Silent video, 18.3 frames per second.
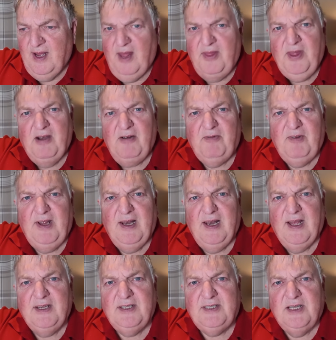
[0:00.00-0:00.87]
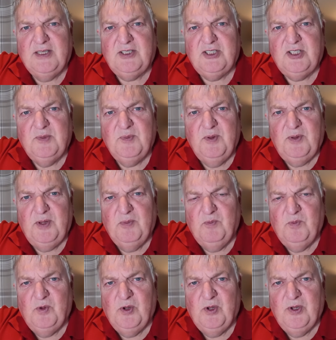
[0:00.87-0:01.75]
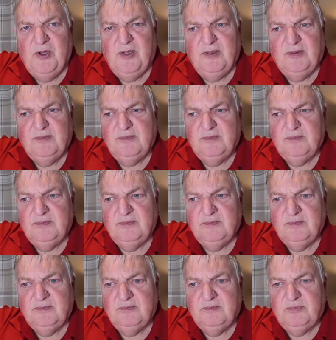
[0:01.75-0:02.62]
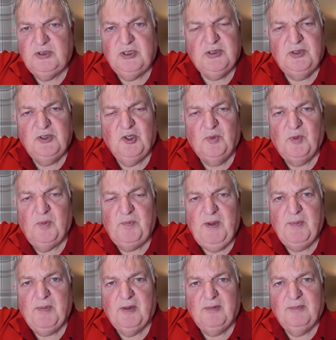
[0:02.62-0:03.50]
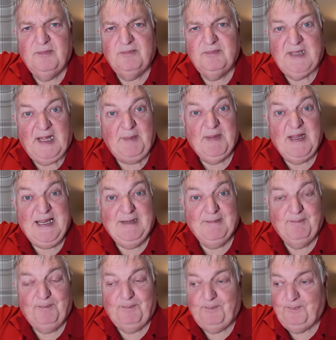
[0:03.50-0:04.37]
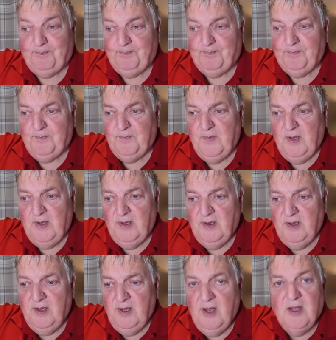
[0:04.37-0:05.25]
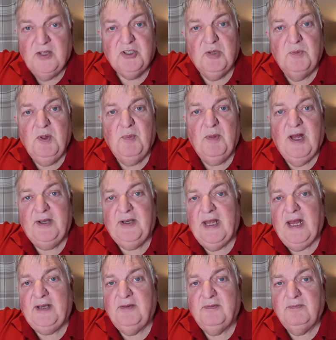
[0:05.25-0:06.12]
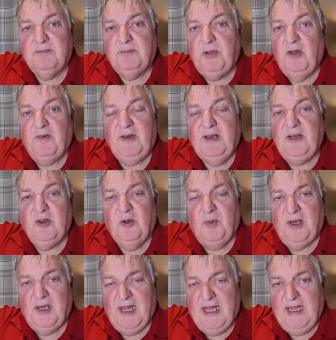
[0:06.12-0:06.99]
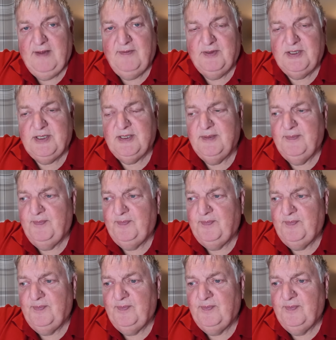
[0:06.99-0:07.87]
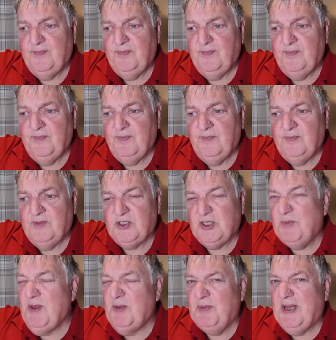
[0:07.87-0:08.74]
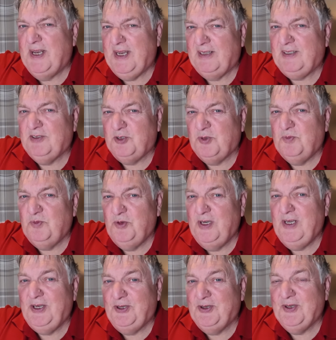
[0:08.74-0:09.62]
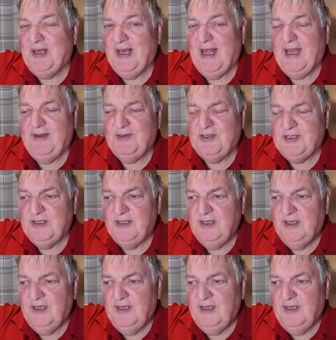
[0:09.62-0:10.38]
And then I realised that some of them were just normal people like me. Some of them had had perfectly normal lives. Some of them had had some really good lives.